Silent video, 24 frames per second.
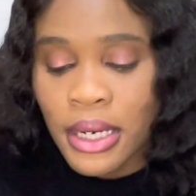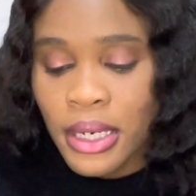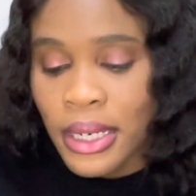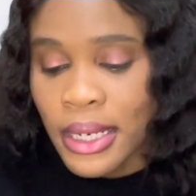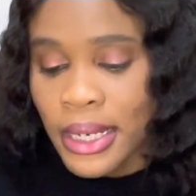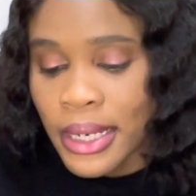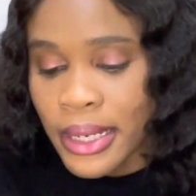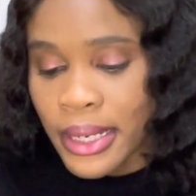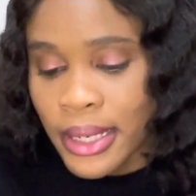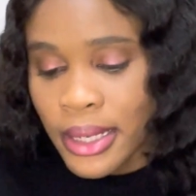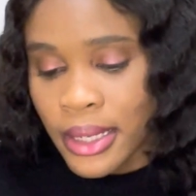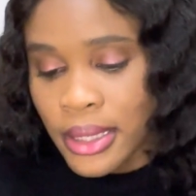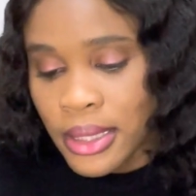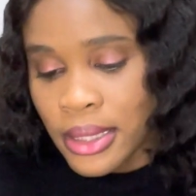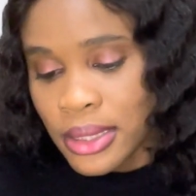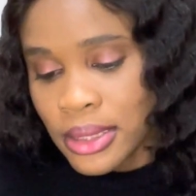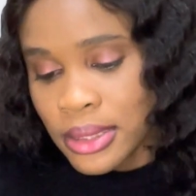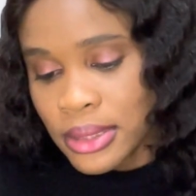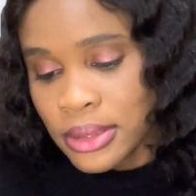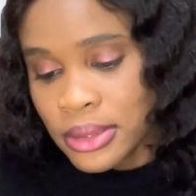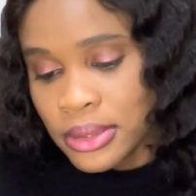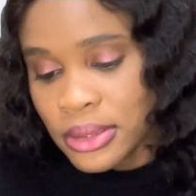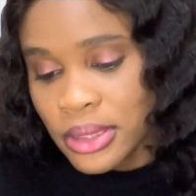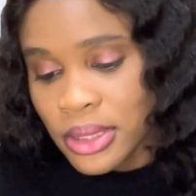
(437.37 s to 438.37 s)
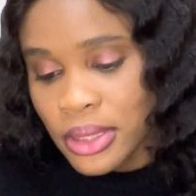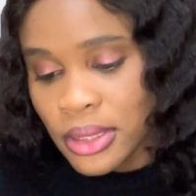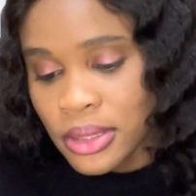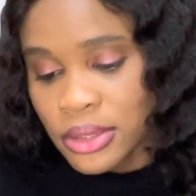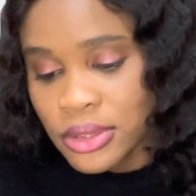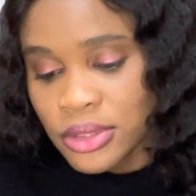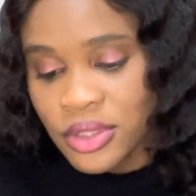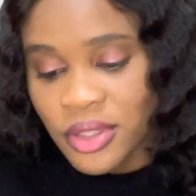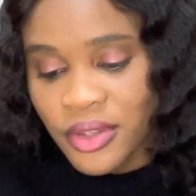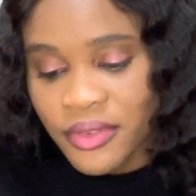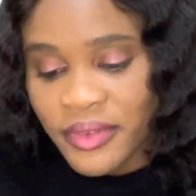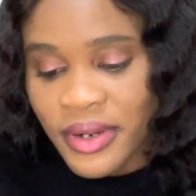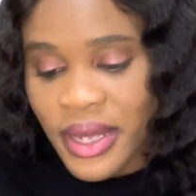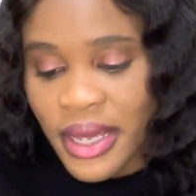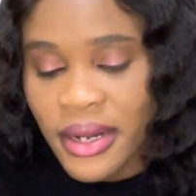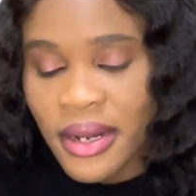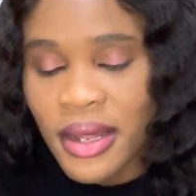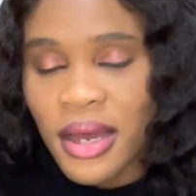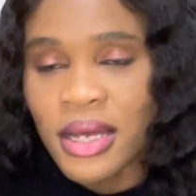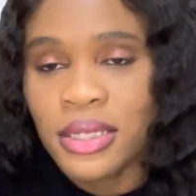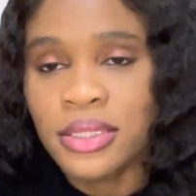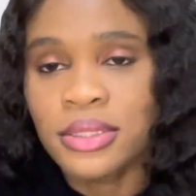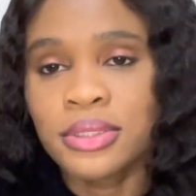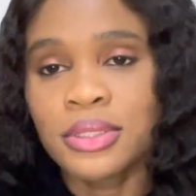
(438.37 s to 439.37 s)
and yeah, stuff like
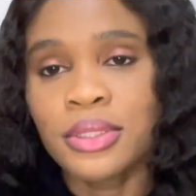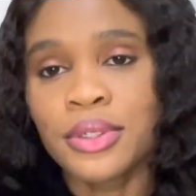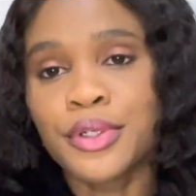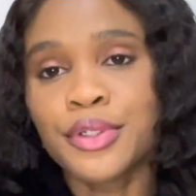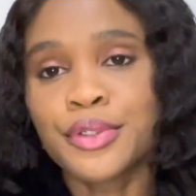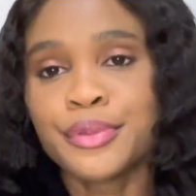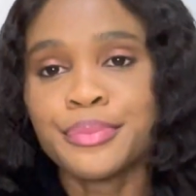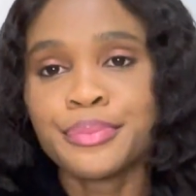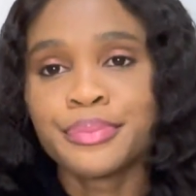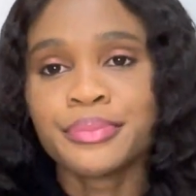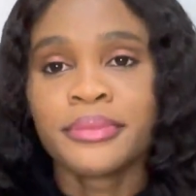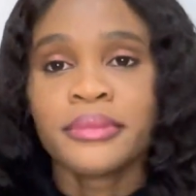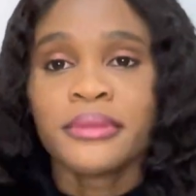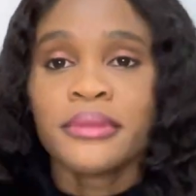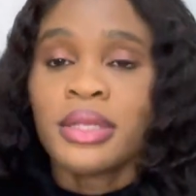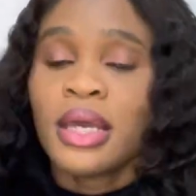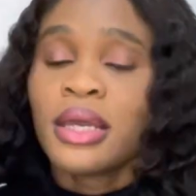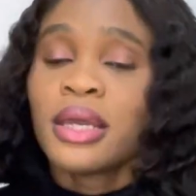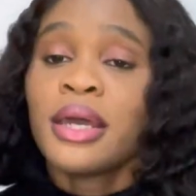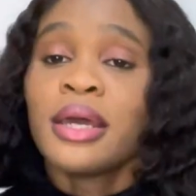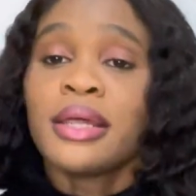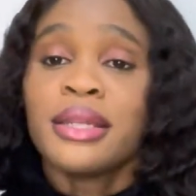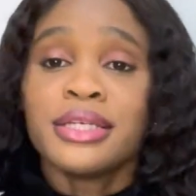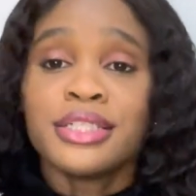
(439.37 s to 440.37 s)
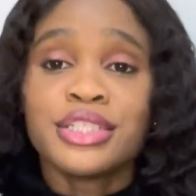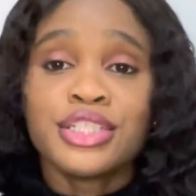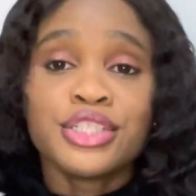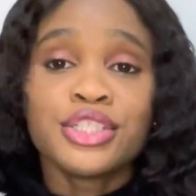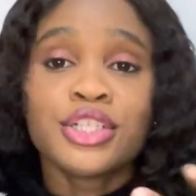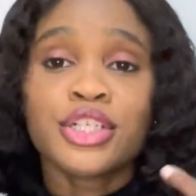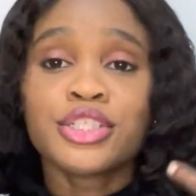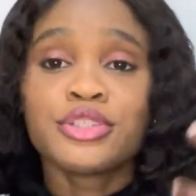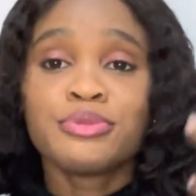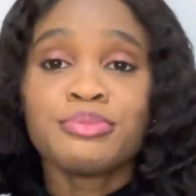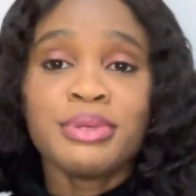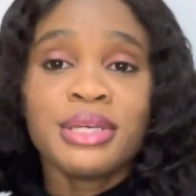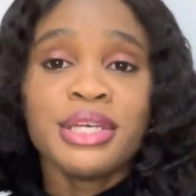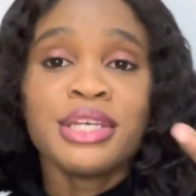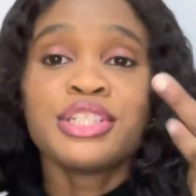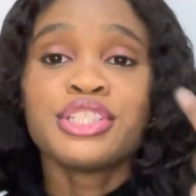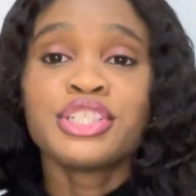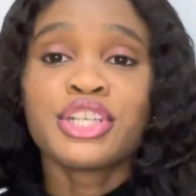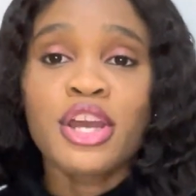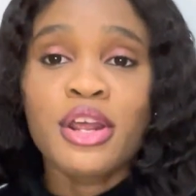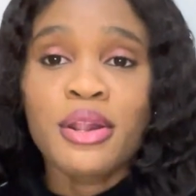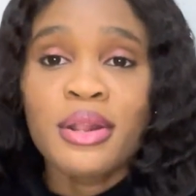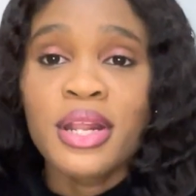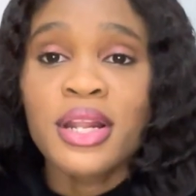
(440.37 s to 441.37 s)
that. So this is just me
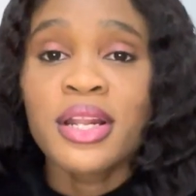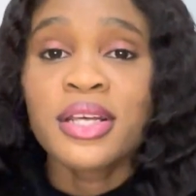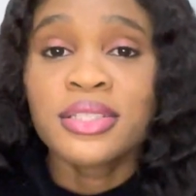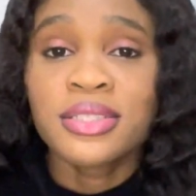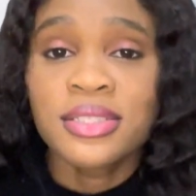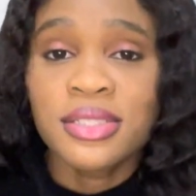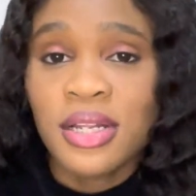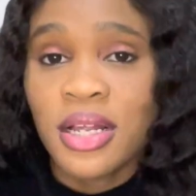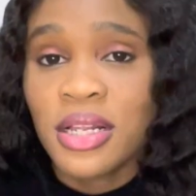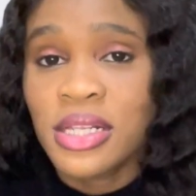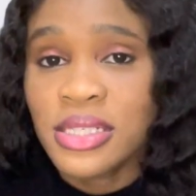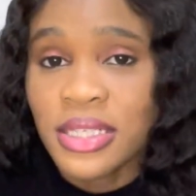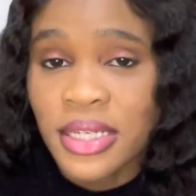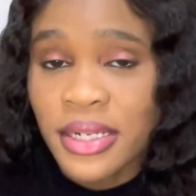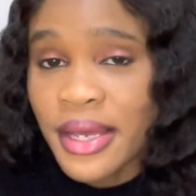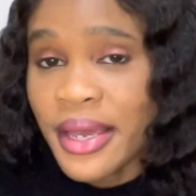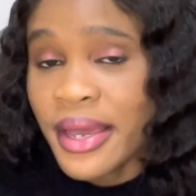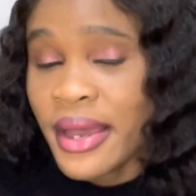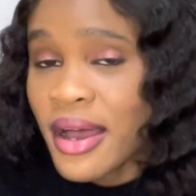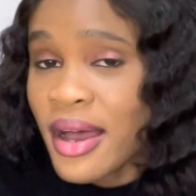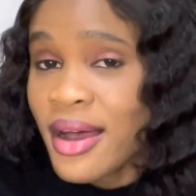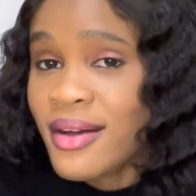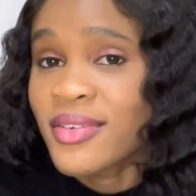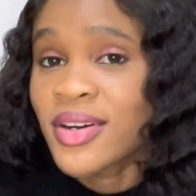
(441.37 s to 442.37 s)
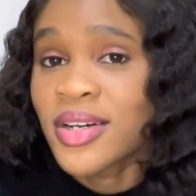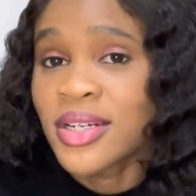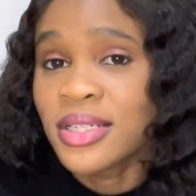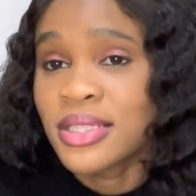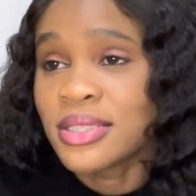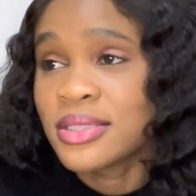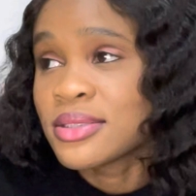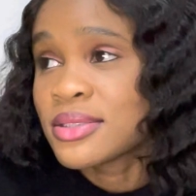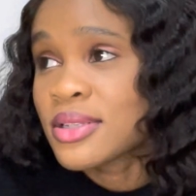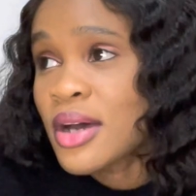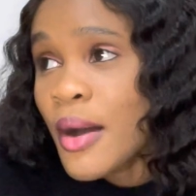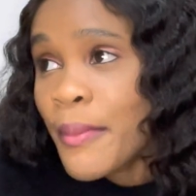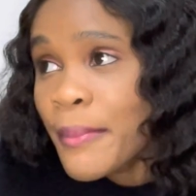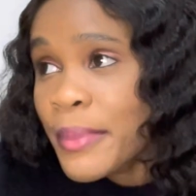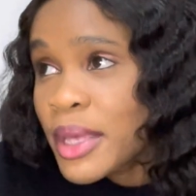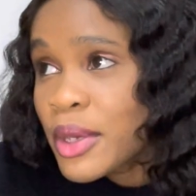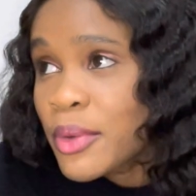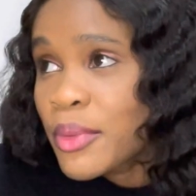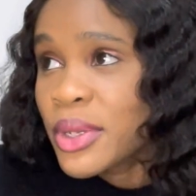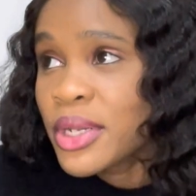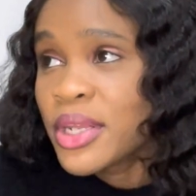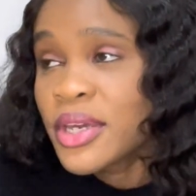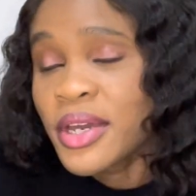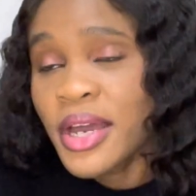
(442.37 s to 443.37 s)
sharing the little knowledge that I have on this
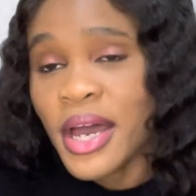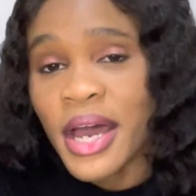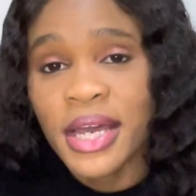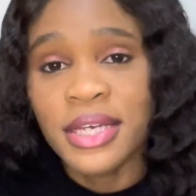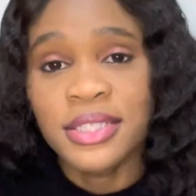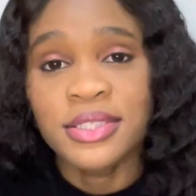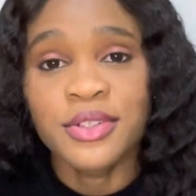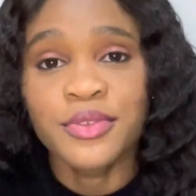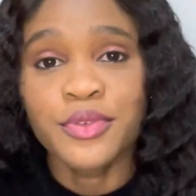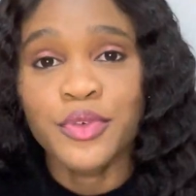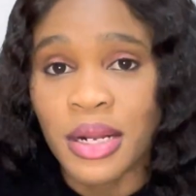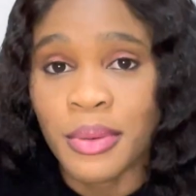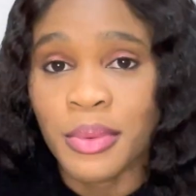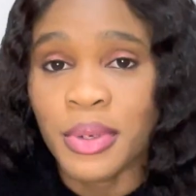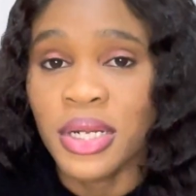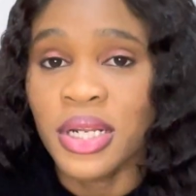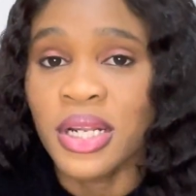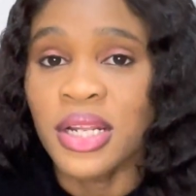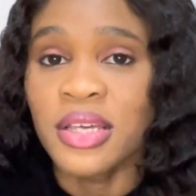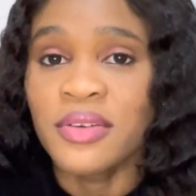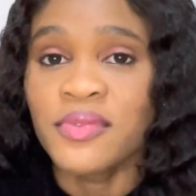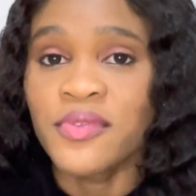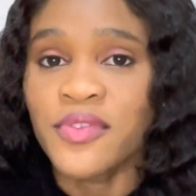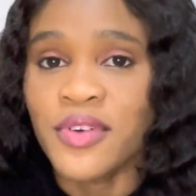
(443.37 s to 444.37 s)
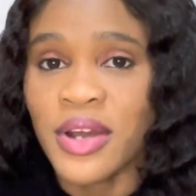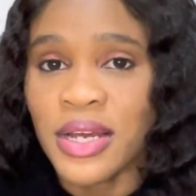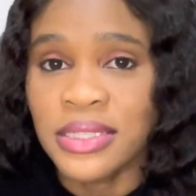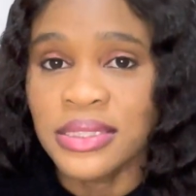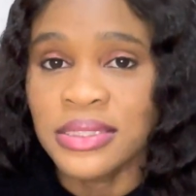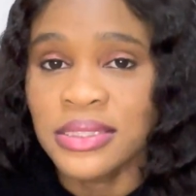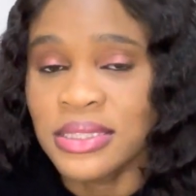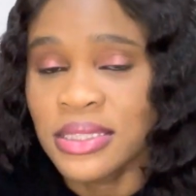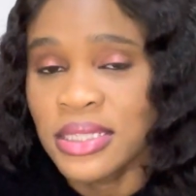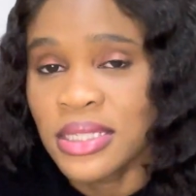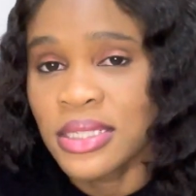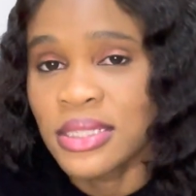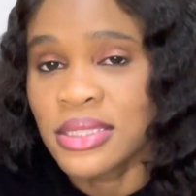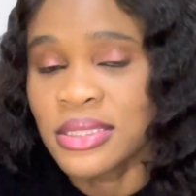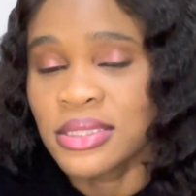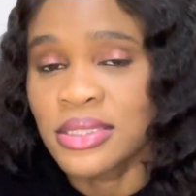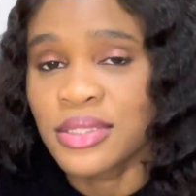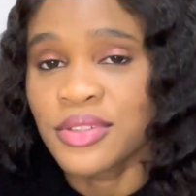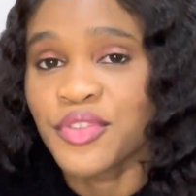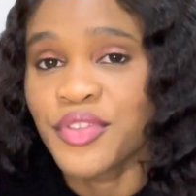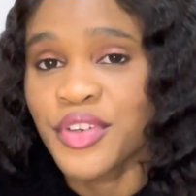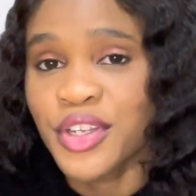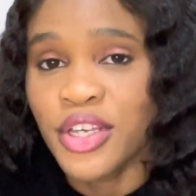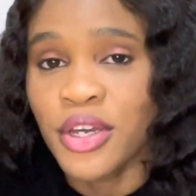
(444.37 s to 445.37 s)
topic with you guys. I'm going to leave Francine's
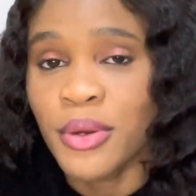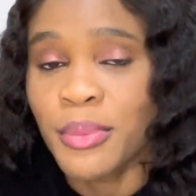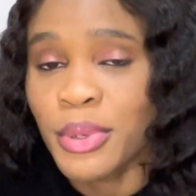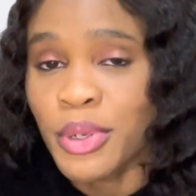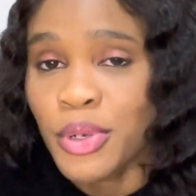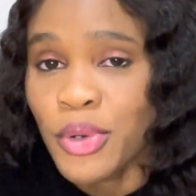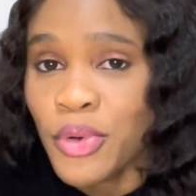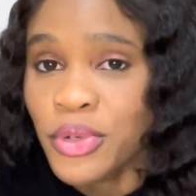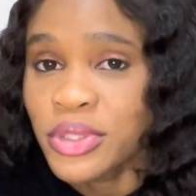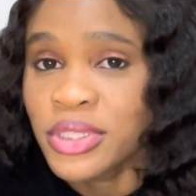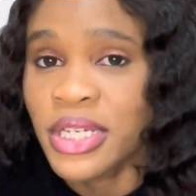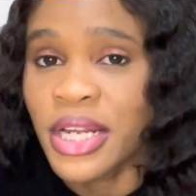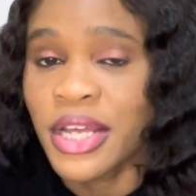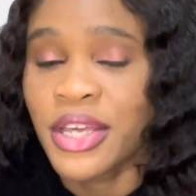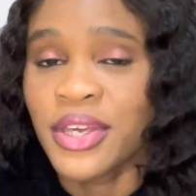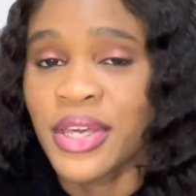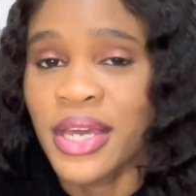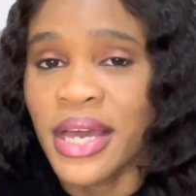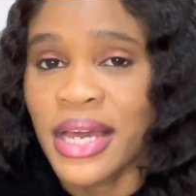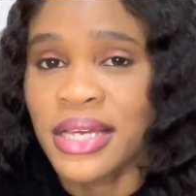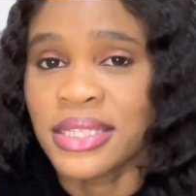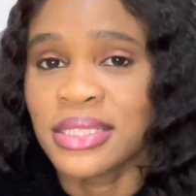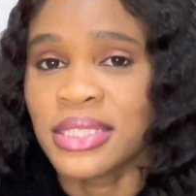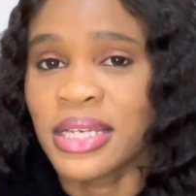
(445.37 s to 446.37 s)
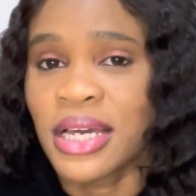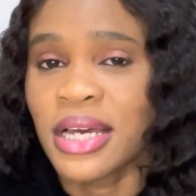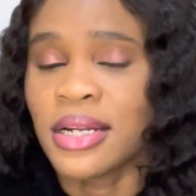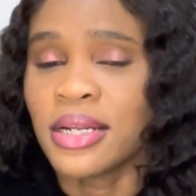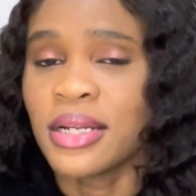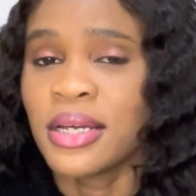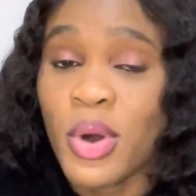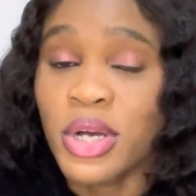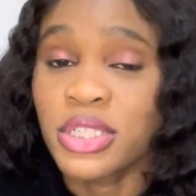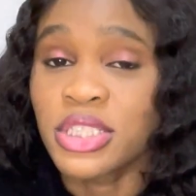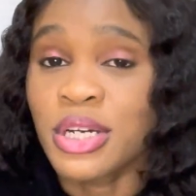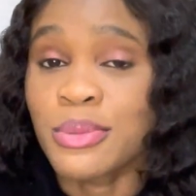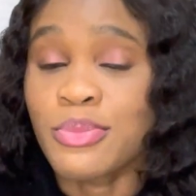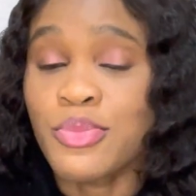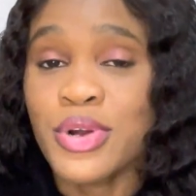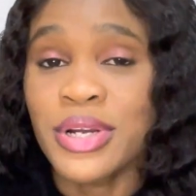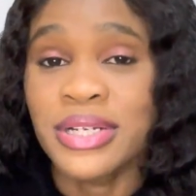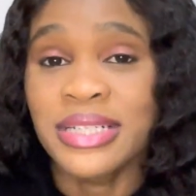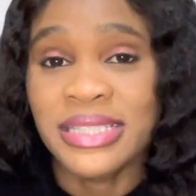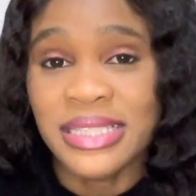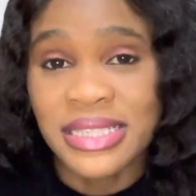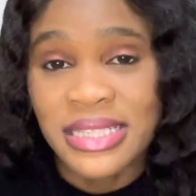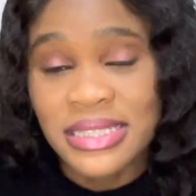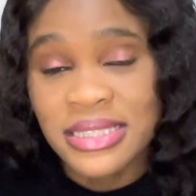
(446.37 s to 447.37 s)
video below so that you guys can watch a more
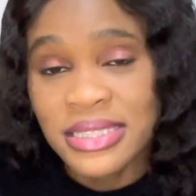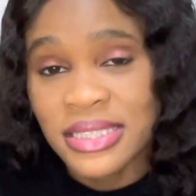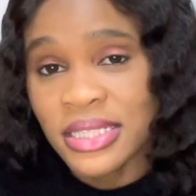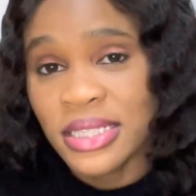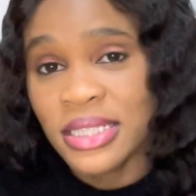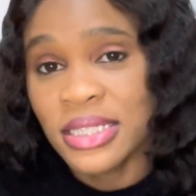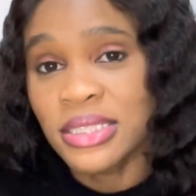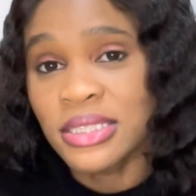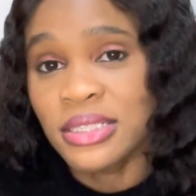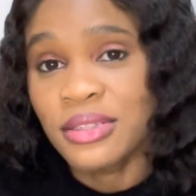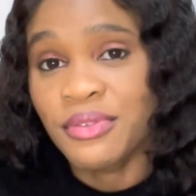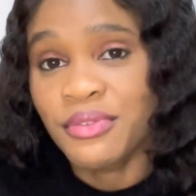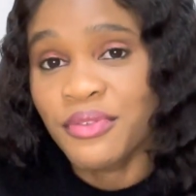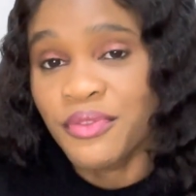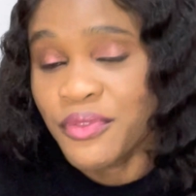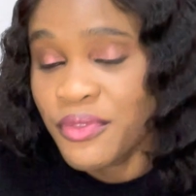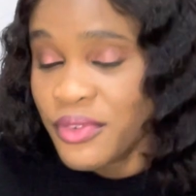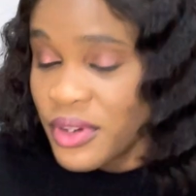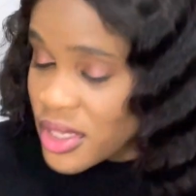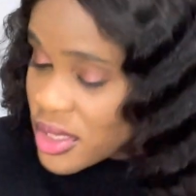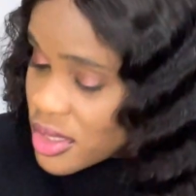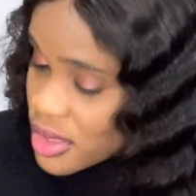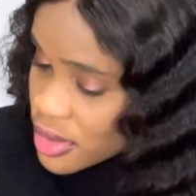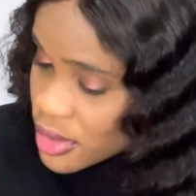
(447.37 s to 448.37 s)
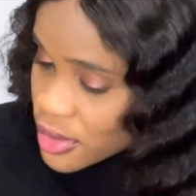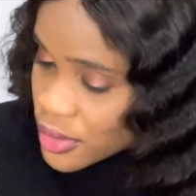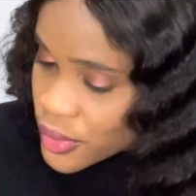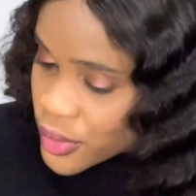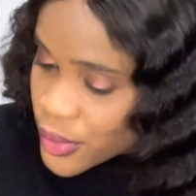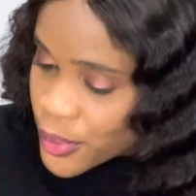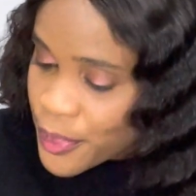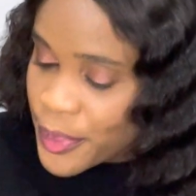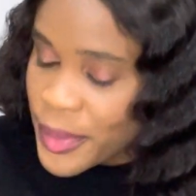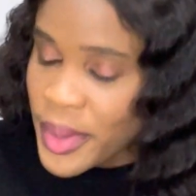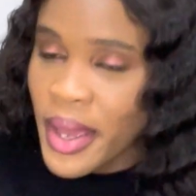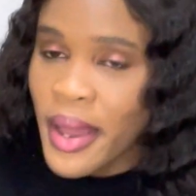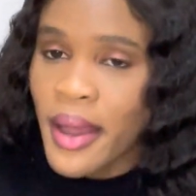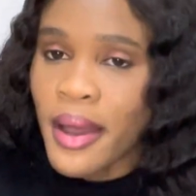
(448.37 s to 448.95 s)
detailed video.